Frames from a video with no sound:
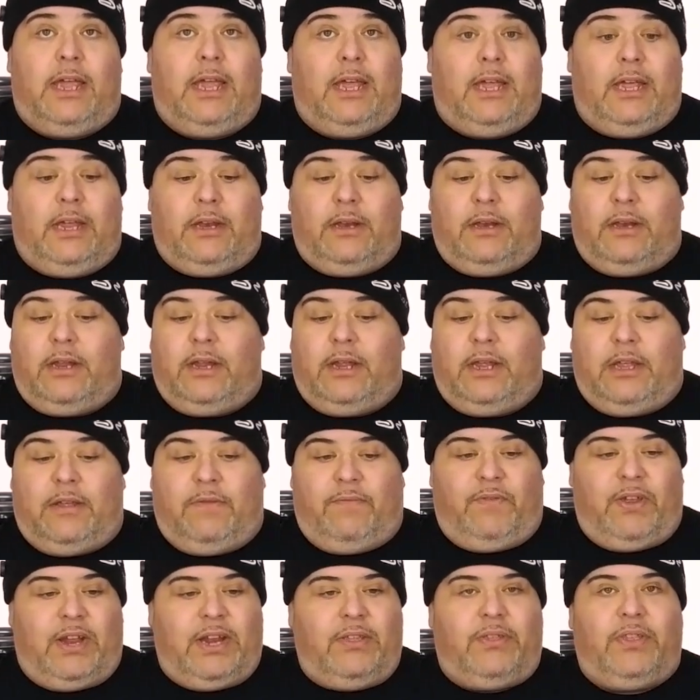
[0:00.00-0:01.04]
And
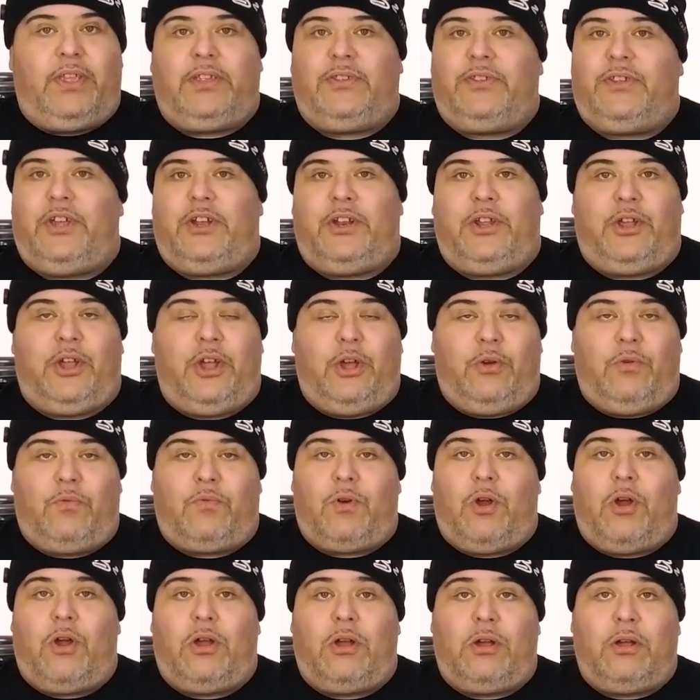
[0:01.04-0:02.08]
if anything's going to
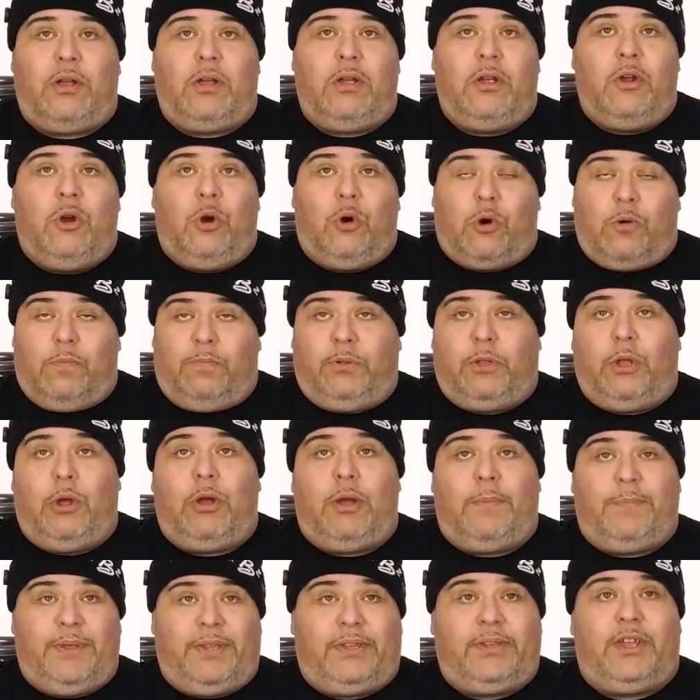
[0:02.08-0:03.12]
go wrong or
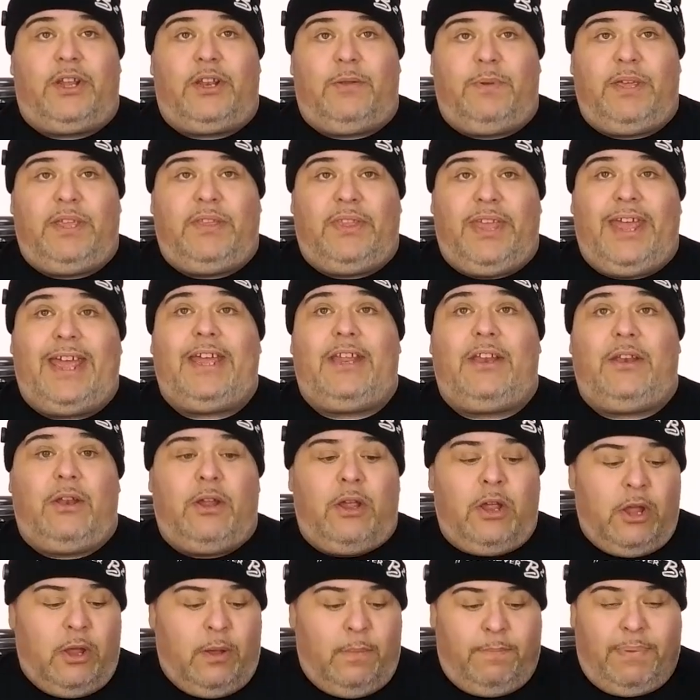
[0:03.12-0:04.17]
blow up, it's going to be
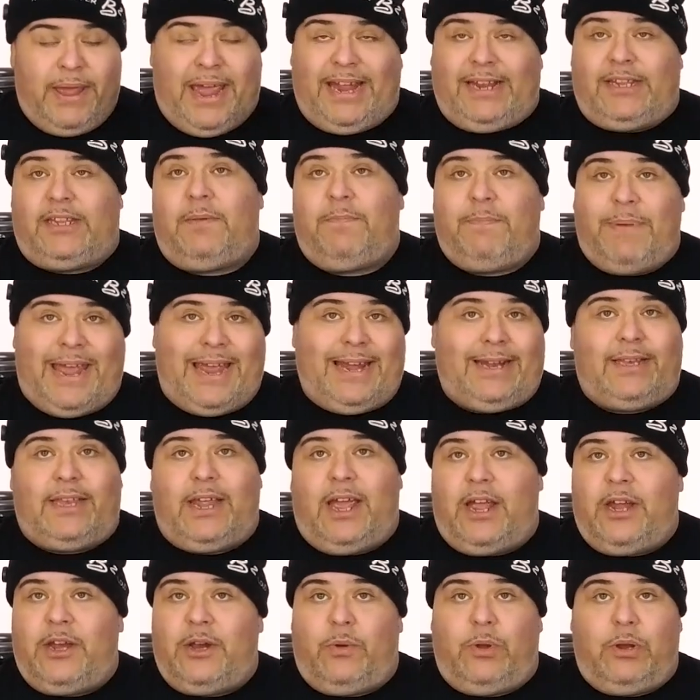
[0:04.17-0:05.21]
then
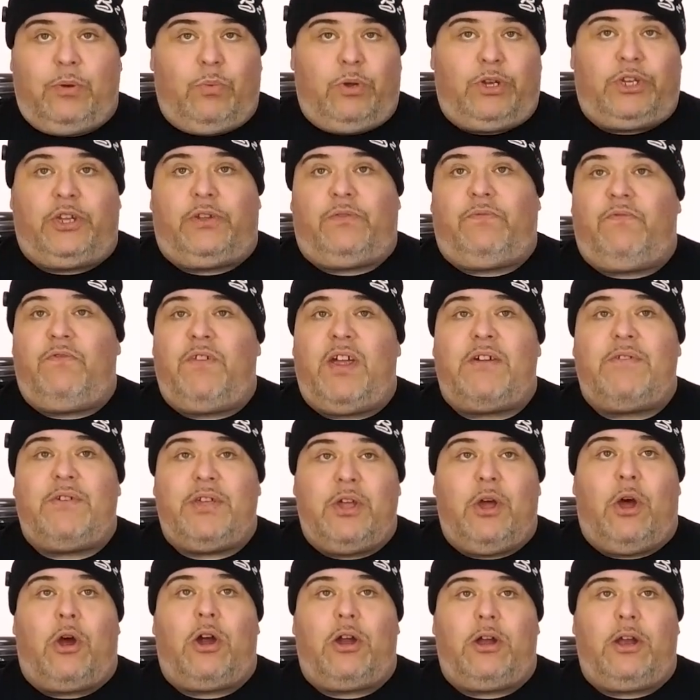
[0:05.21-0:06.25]
back-to-back dynoing, which is
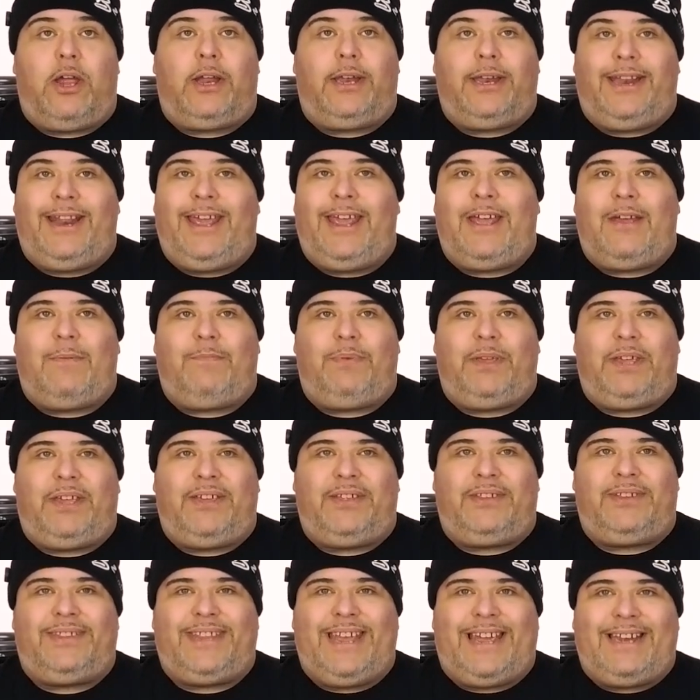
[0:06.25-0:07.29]
very hard on an amp
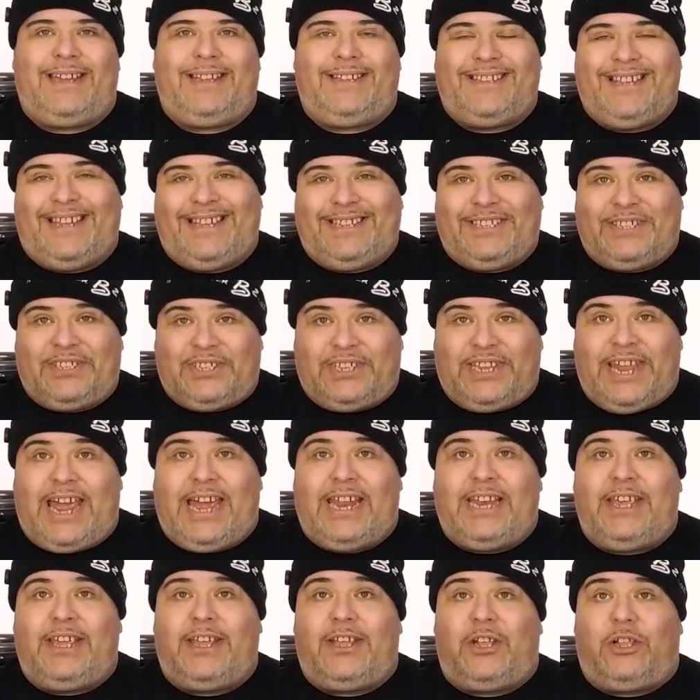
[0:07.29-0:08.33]
because that is a
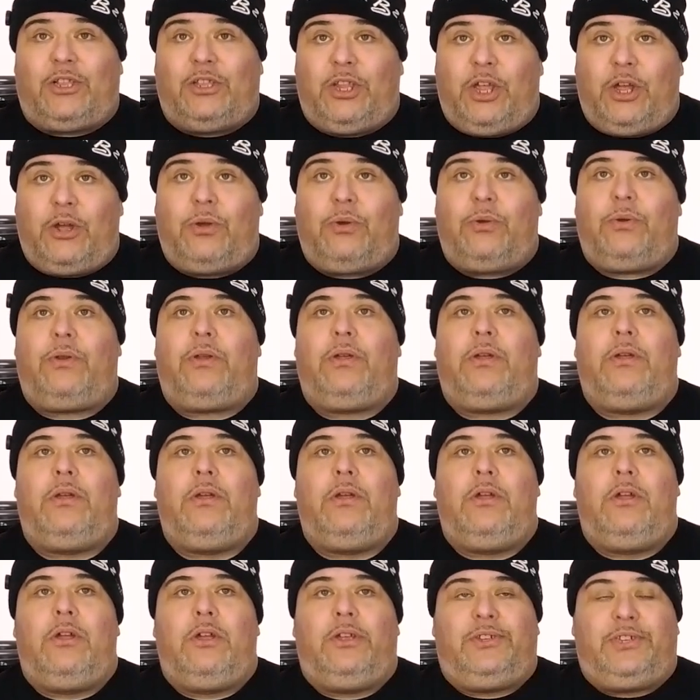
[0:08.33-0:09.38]
static load.
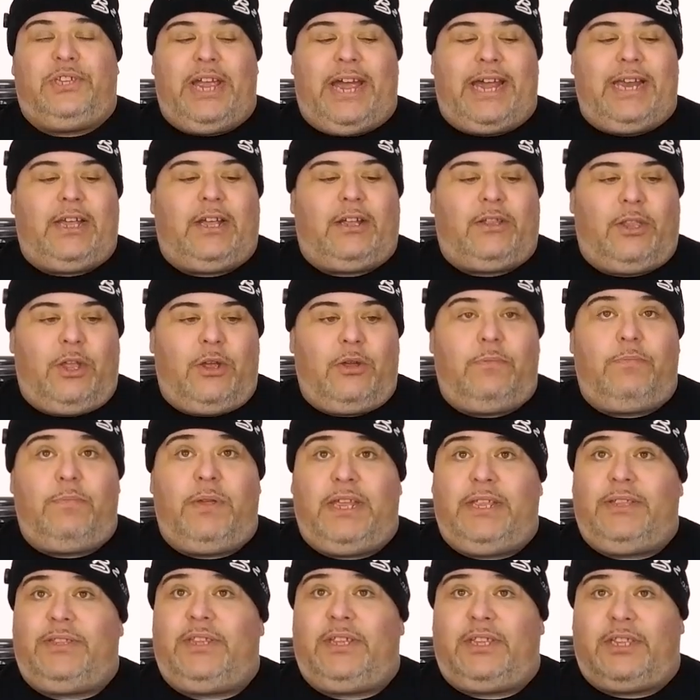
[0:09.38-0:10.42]
Static
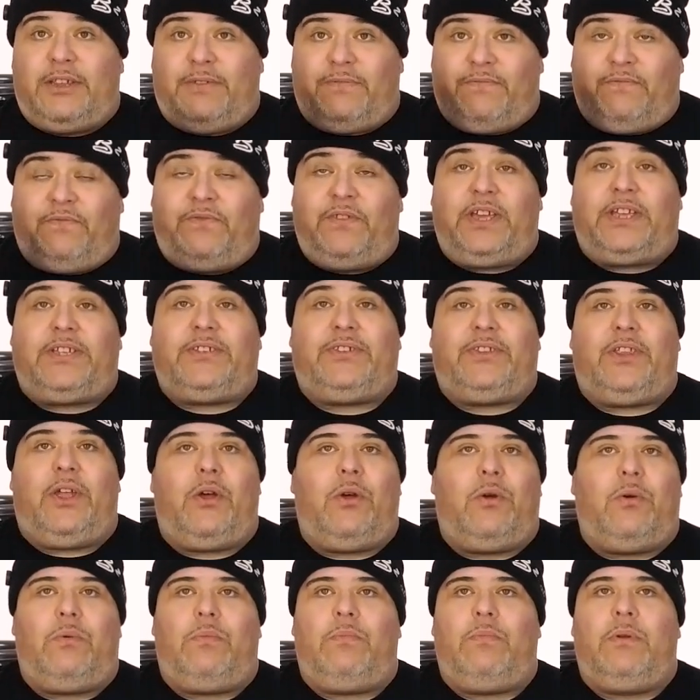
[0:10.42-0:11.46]
load means it's a
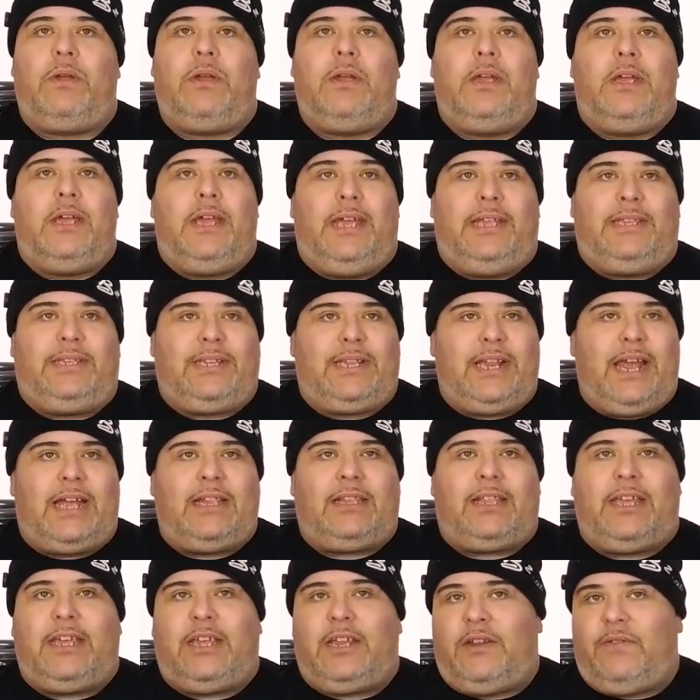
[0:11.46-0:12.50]
fixed ohm. It's
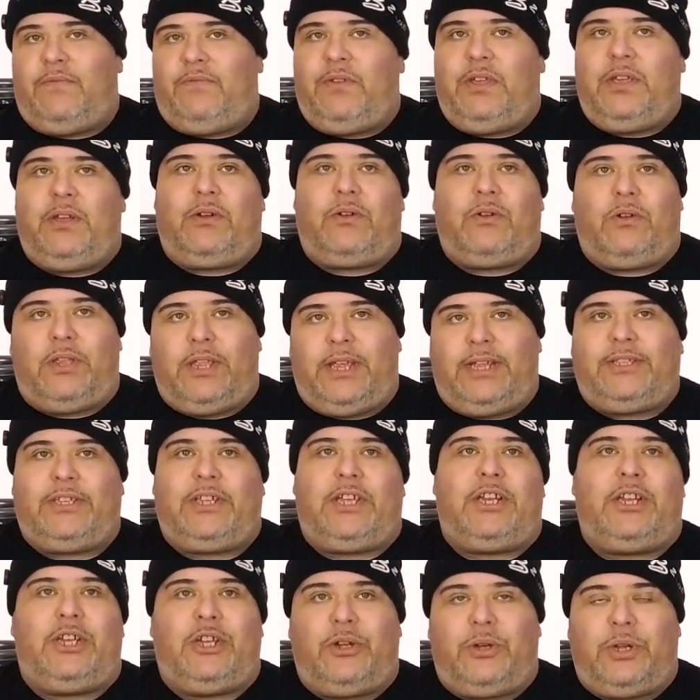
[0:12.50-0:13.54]
not like in a vehicle
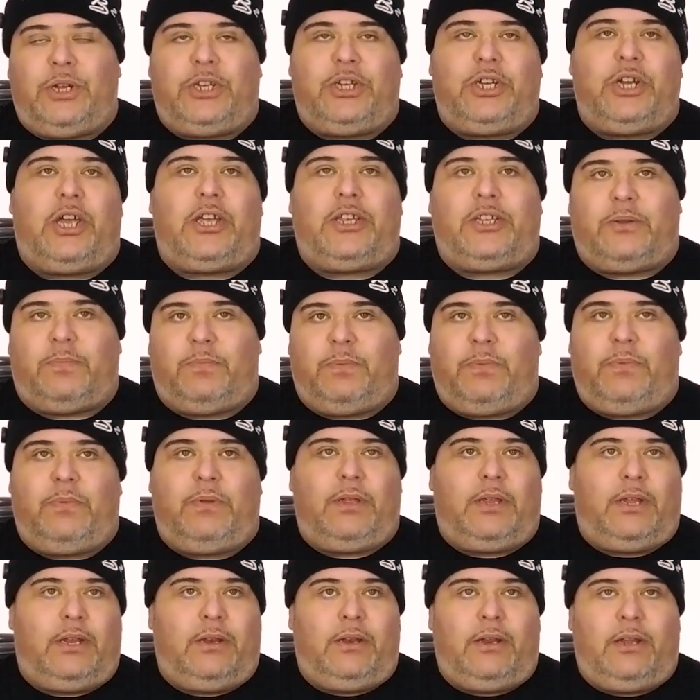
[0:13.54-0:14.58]
that's going to adjust
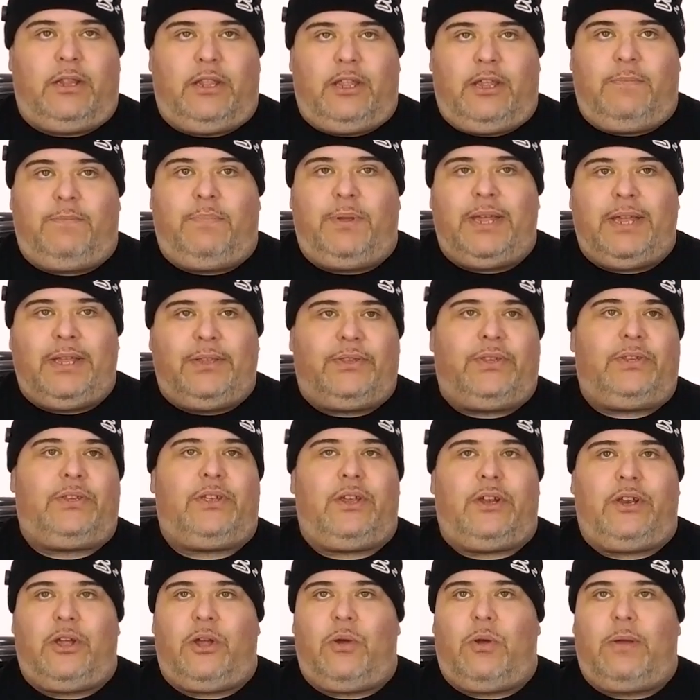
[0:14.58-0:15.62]
and the
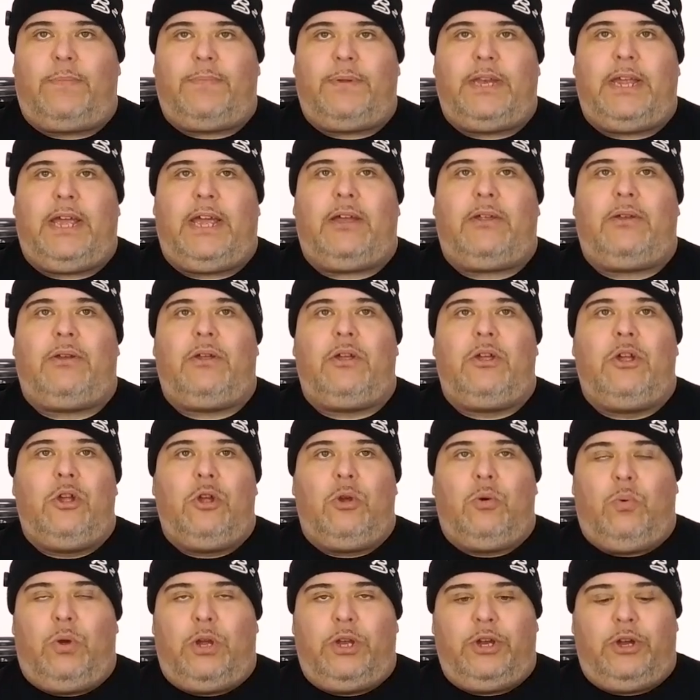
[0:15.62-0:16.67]
impedance is going to go up and down.
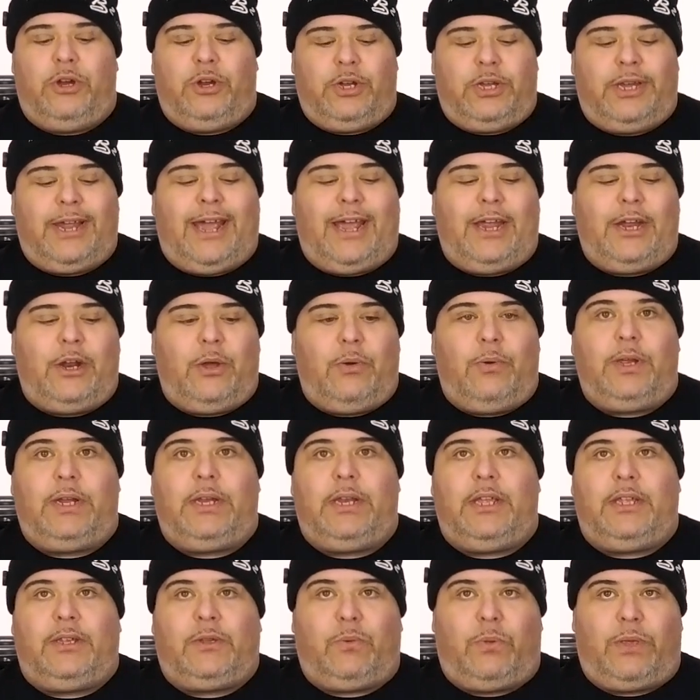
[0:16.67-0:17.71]
When you're
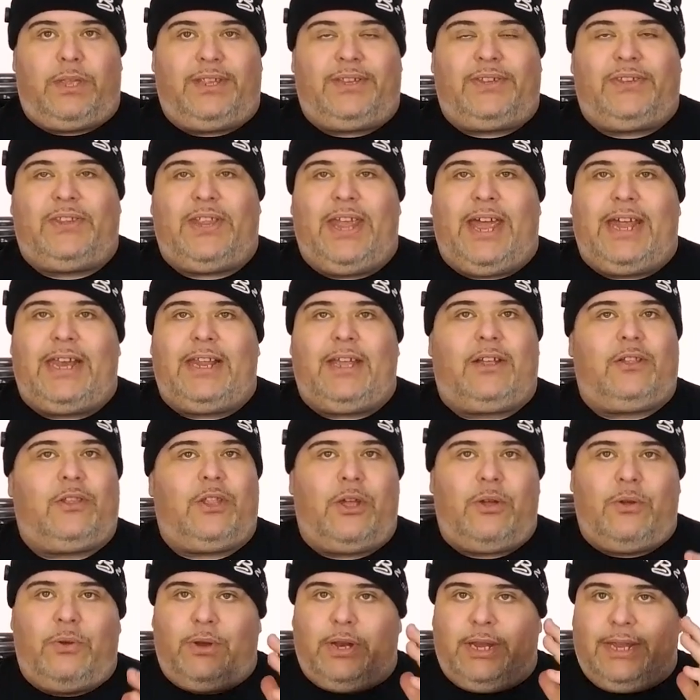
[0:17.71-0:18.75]
dynoing this with a
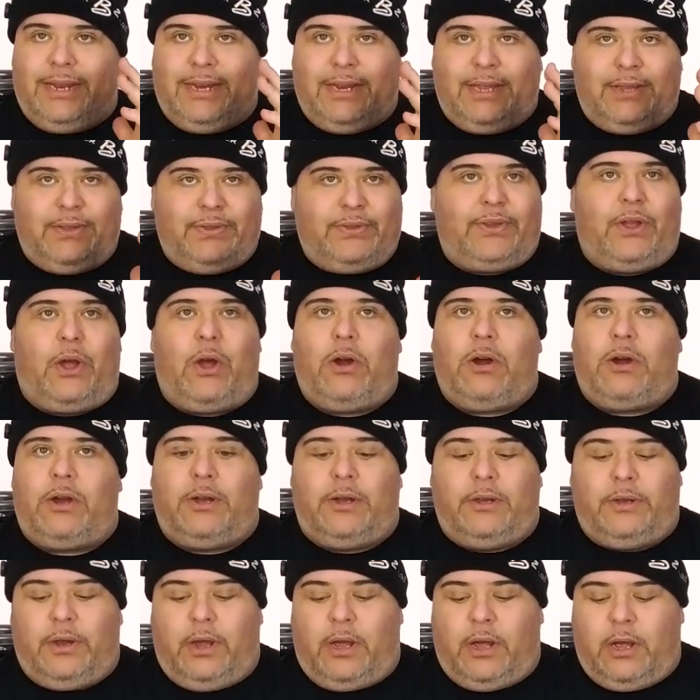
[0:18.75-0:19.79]
static load, it is
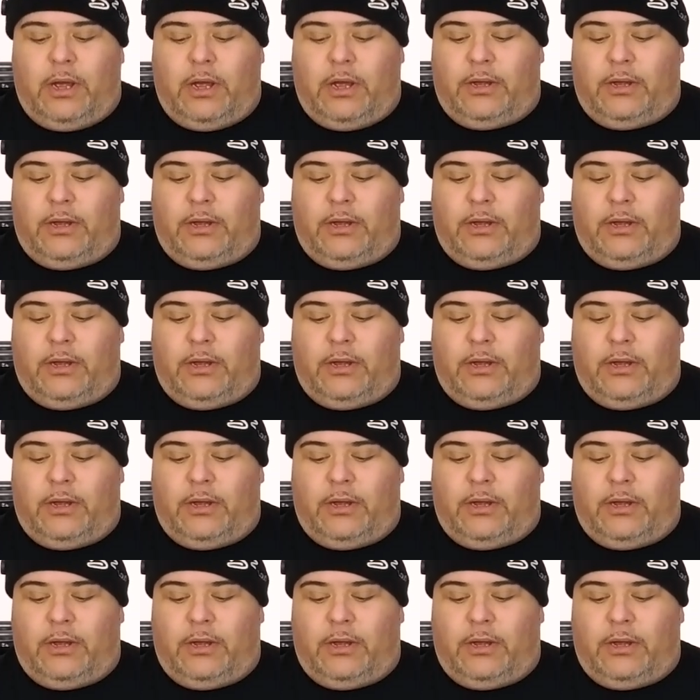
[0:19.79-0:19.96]
hard.